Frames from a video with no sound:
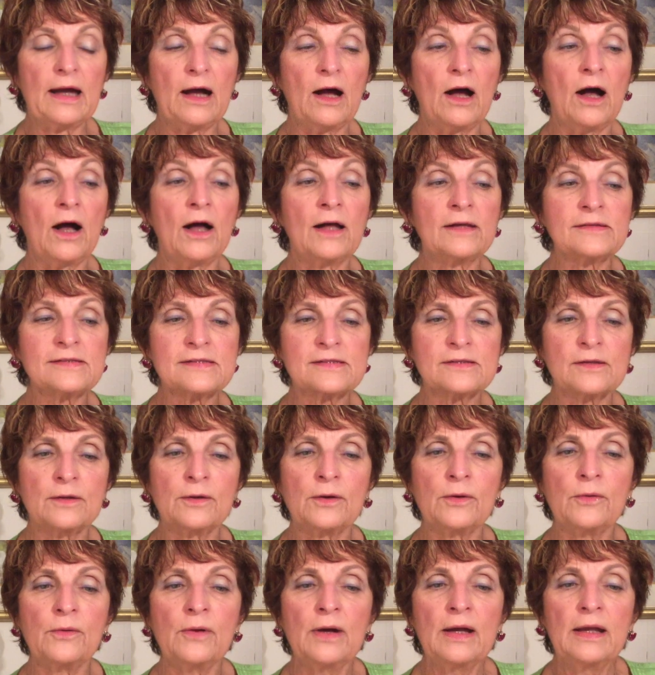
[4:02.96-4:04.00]

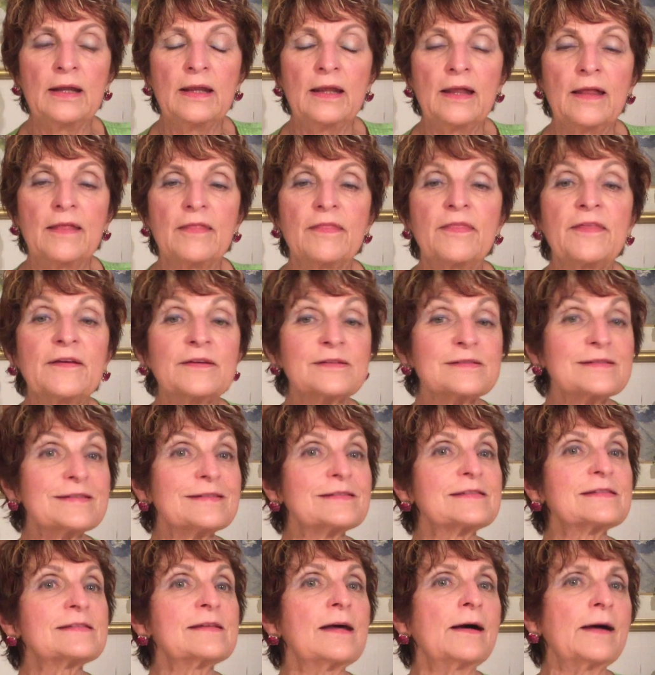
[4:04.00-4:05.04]
Also, there's a
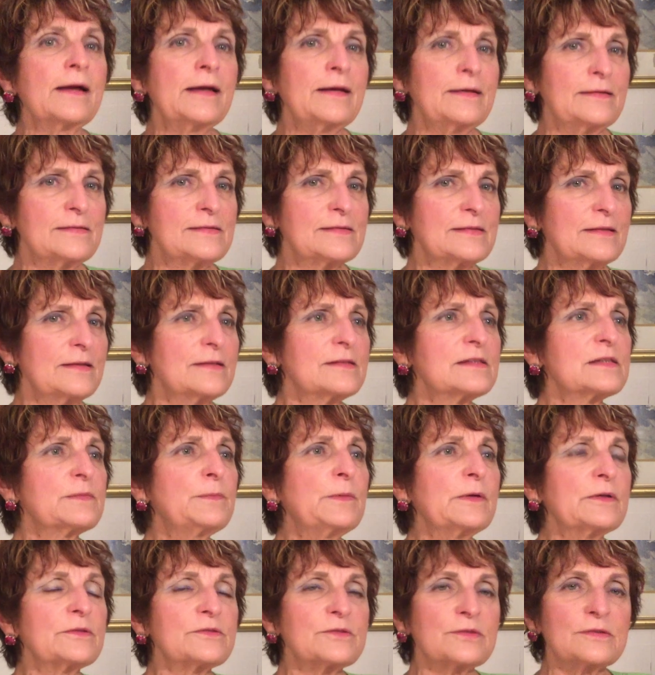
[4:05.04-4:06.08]
science, a
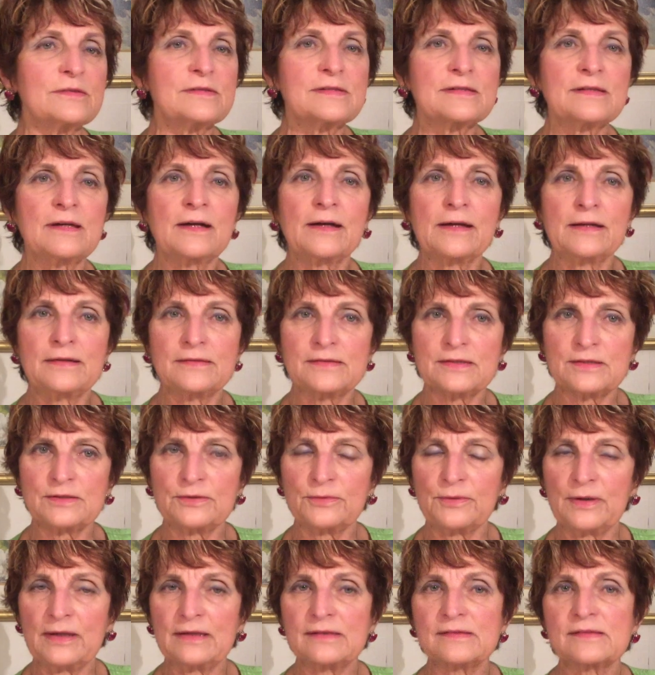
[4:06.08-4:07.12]
spiritual science
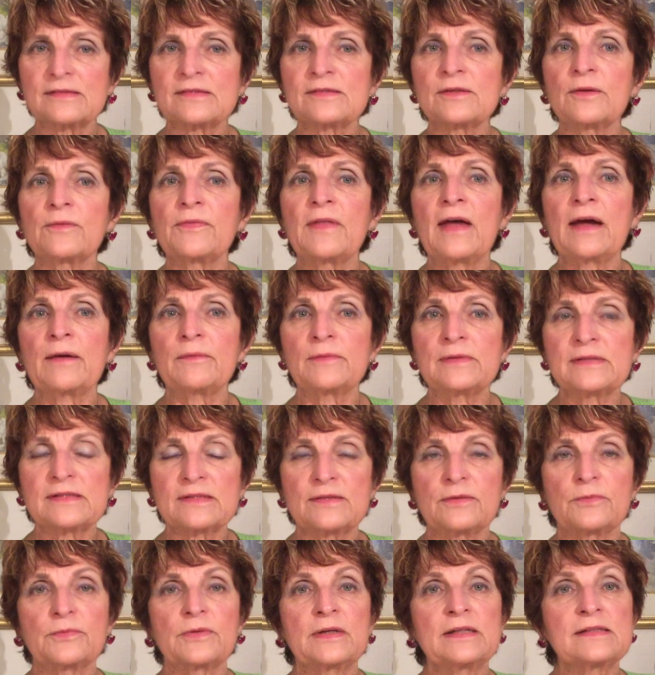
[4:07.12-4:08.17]
to it. So that was
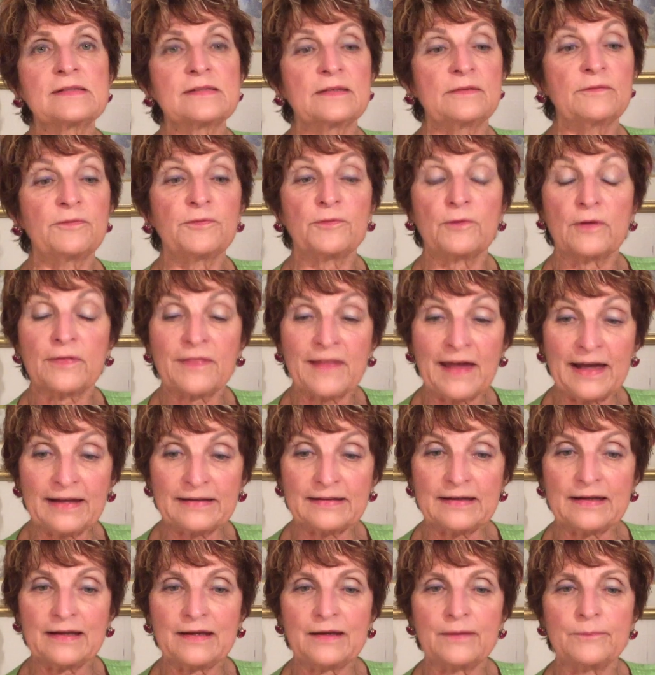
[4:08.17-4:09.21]
the reason for that
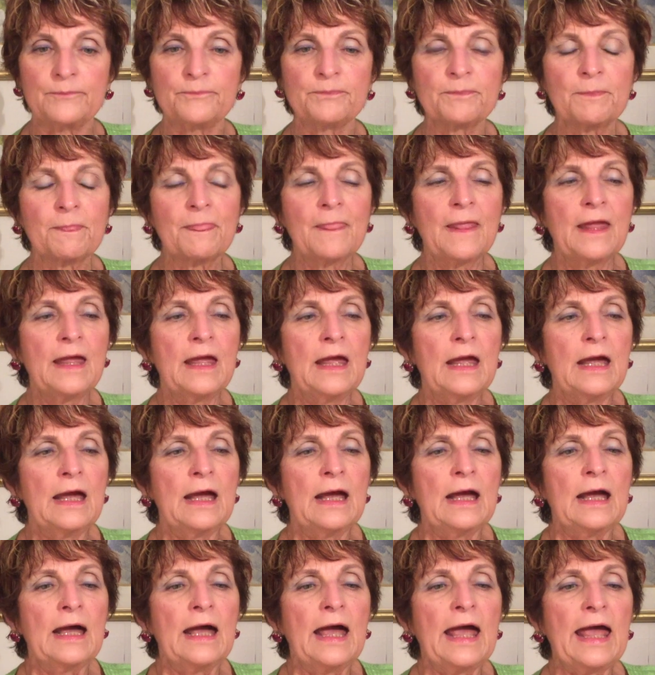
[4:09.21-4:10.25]
name.
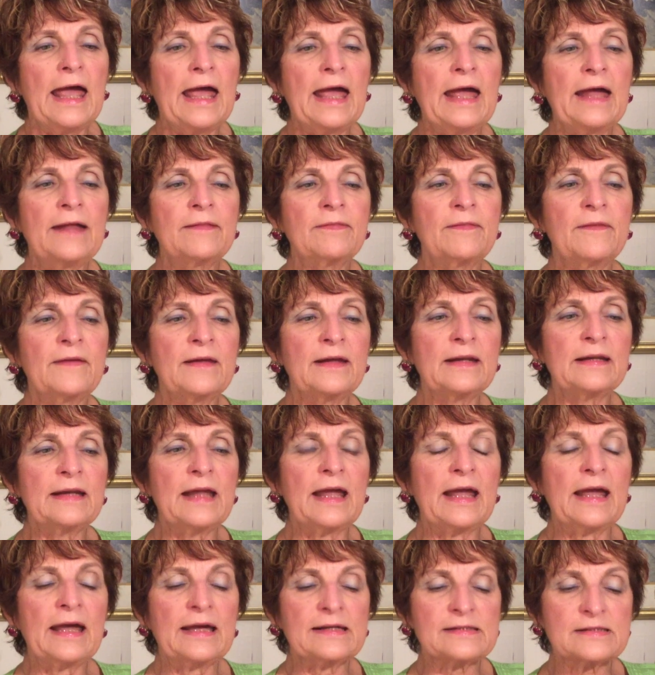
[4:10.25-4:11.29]
And then
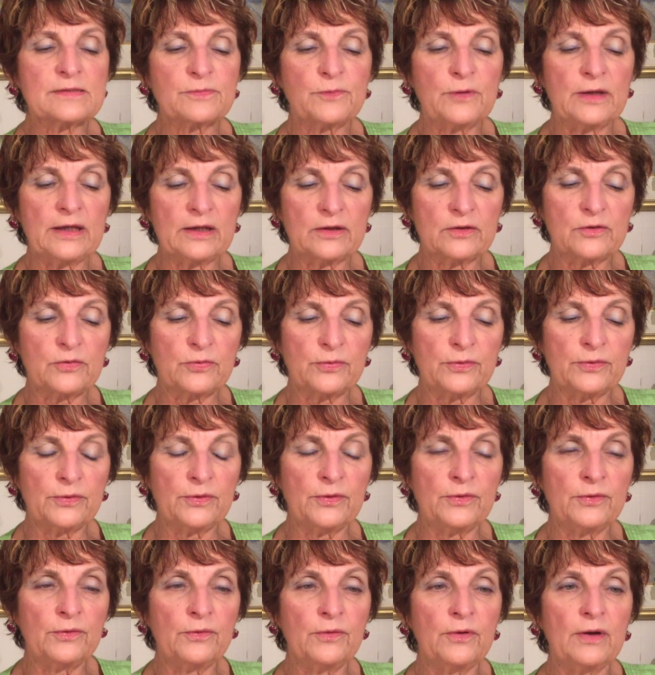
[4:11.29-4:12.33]
as we
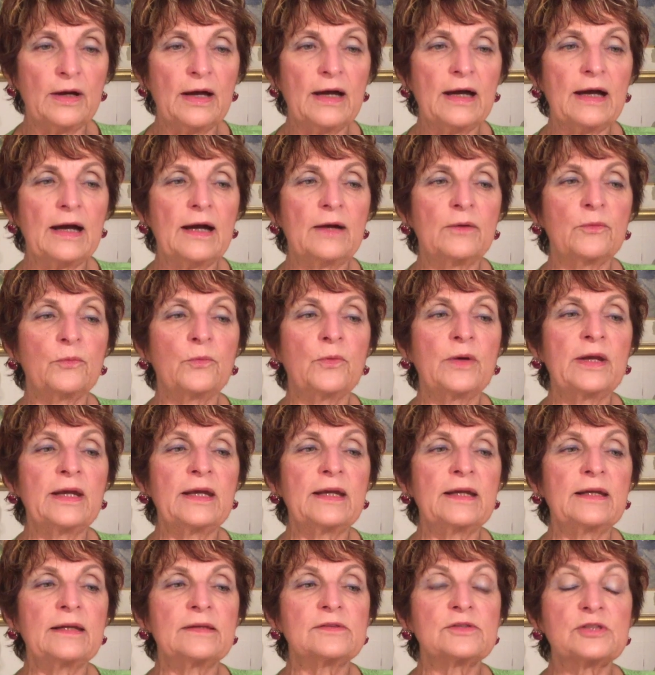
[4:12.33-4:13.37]
grew,
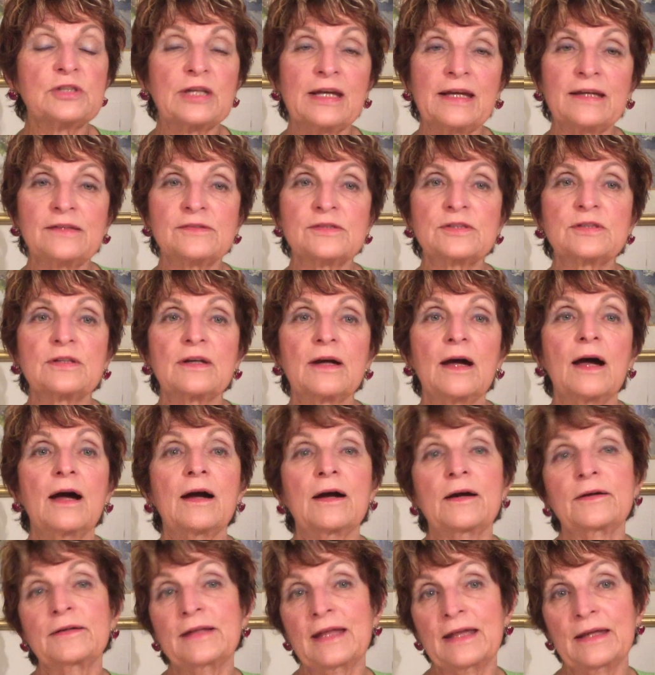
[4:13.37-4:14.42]
we changed
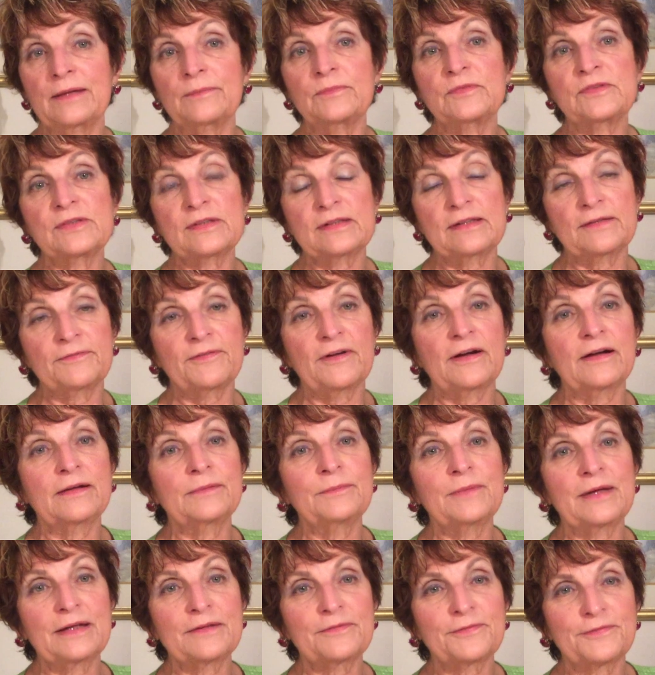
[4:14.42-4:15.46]
our name to Divine
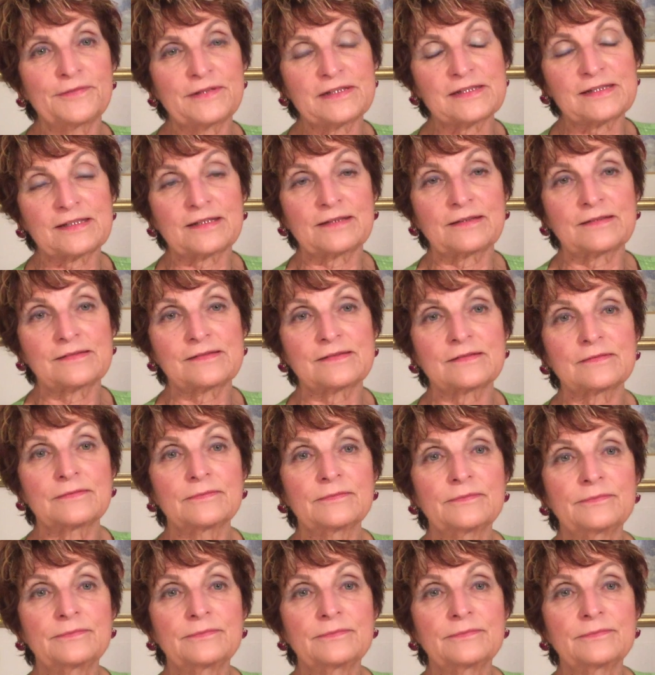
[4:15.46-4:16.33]
Metaphysics.